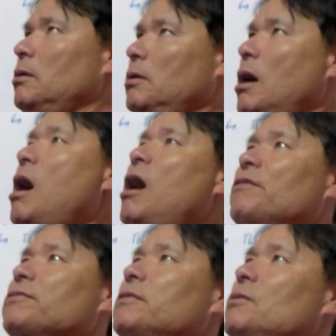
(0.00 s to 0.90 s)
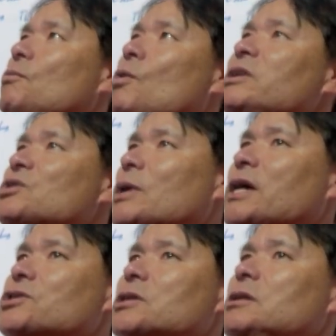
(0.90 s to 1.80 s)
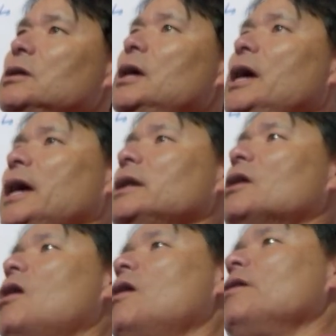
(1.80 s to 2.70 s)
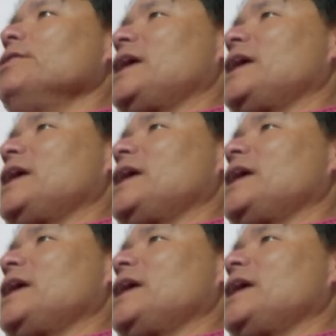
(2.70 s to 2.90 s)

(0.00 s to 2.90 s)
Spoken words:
off one direction, and all the